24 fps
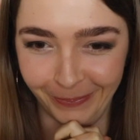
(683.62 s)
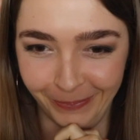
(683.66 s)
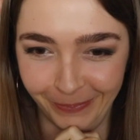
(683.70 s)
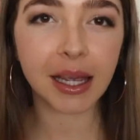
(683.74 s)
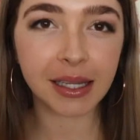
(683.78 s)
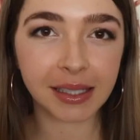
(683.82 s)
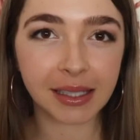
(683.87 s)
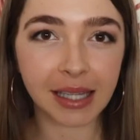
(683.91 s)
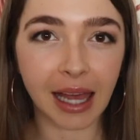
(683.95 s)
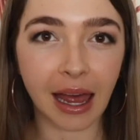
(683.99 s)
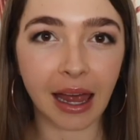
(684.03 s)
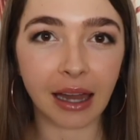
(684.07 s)

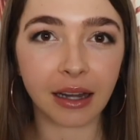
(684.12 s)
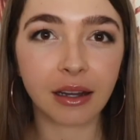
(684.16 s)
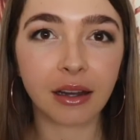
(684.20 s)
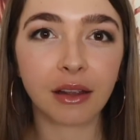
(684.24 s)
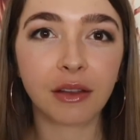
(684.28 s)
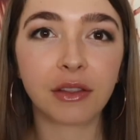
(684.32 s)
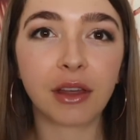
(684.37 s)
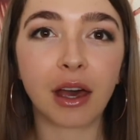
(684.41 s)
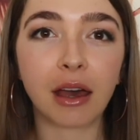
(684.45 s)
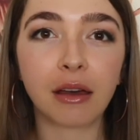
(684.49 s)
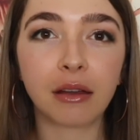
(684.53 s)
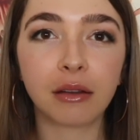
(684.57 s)
I said
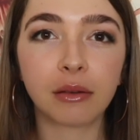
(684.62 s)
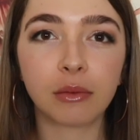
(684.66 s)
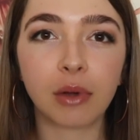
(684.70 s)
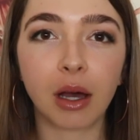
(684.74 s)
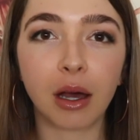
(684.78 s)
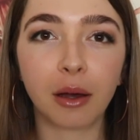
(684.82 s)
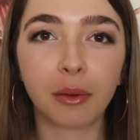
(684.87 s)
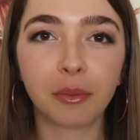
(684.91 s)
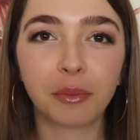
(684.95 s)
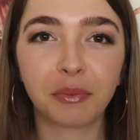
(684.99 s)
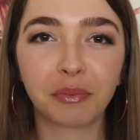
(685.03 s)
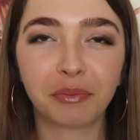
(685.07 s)
that,
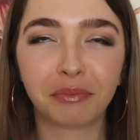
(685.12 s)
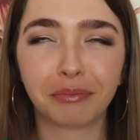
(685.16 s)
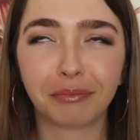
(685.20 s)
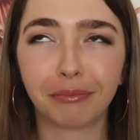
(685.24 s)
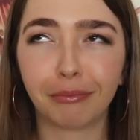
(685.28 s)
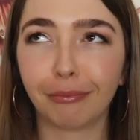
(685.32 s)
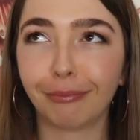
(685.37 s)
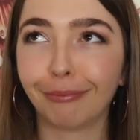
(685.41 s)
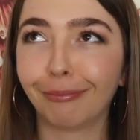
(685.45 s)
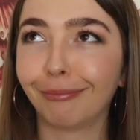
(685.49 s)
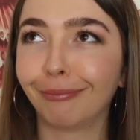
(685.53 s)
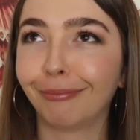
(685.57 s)

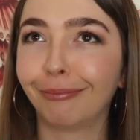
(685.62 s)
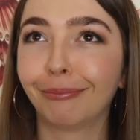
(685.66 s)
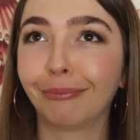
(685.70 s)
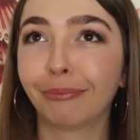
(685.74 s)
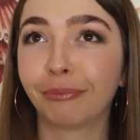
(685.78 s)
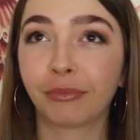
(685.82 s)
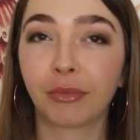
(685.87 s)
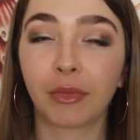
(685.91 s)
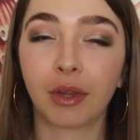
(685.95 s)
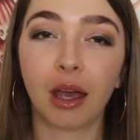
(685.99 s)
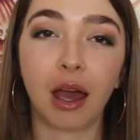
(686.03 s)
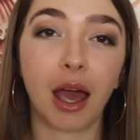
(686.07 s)

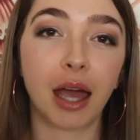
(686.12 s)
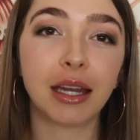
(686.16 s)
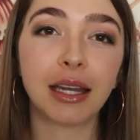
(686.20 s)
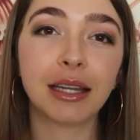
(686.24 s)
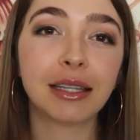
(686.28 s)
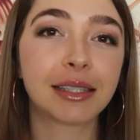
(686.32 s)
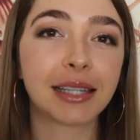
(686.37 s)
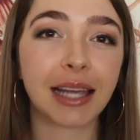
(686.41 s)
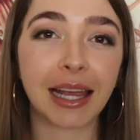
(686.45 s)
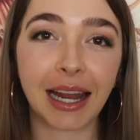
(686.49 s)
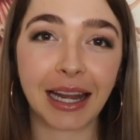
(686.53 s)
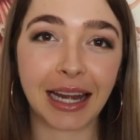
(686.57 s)
I
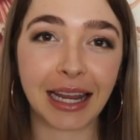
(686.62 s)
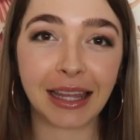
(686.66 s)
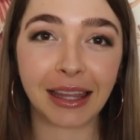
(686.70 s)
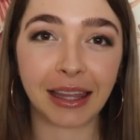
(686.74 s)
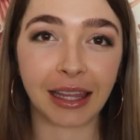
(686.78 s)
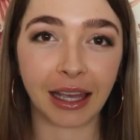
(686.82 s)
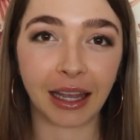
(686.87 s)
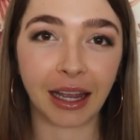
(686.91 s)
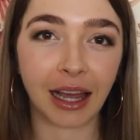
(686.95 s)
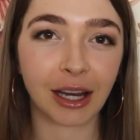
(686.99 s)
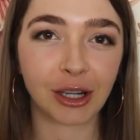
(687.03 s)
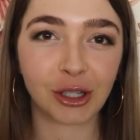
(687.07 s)
didn't say
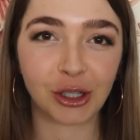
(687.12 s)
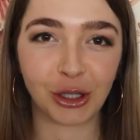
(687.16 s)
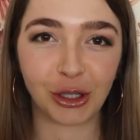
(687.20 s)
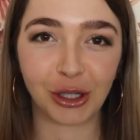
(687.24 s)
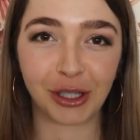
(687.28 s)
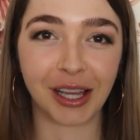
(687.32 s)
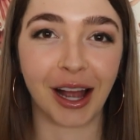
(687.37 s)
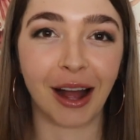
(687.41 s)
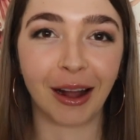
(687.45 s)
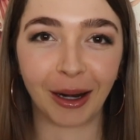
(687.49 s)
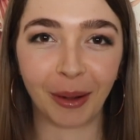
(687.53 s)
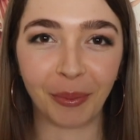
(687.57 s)
anything, I actually
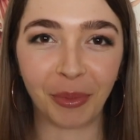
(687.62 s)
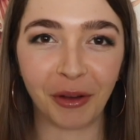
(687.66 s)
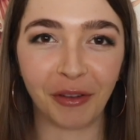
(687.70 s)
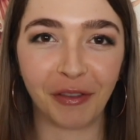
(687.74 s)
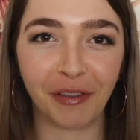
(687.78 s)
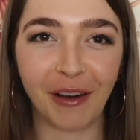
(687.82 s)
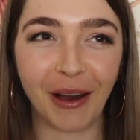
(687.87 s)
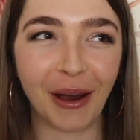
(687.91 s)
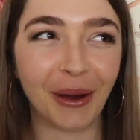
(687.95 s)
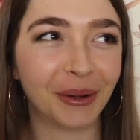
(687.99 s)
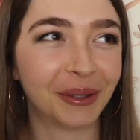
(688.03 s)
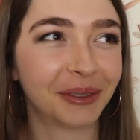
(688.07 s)
just hung up the
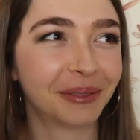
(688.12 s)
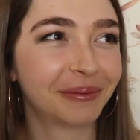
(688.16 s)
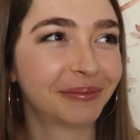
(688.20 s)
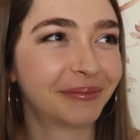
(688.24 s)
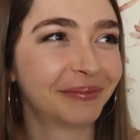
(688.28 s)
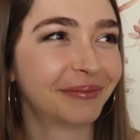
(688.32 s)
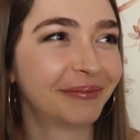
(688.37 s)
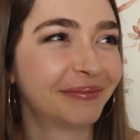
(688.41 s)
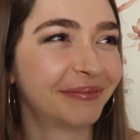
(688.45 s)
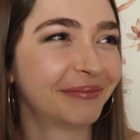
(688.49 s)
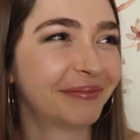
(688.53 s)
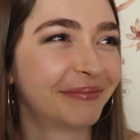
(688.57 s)

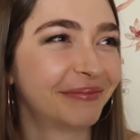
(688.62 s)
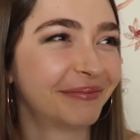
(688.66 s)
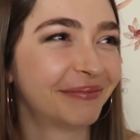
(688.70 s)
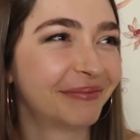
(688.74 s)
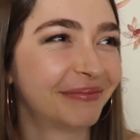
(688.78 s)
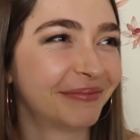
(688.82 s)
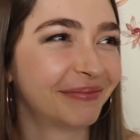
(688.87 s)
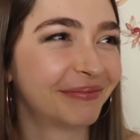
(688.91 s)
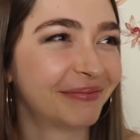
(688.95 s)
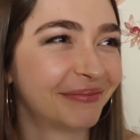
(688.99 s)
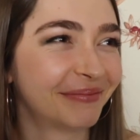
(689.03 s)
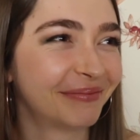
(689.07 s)

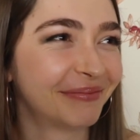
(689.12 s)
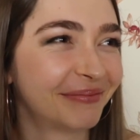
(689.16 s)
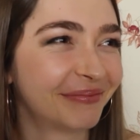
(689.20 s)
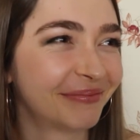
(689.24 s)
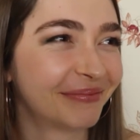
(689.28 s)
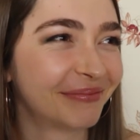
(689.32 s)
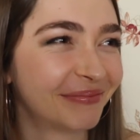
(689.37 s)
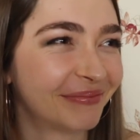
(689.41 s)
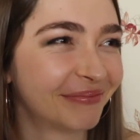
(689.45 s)
phone.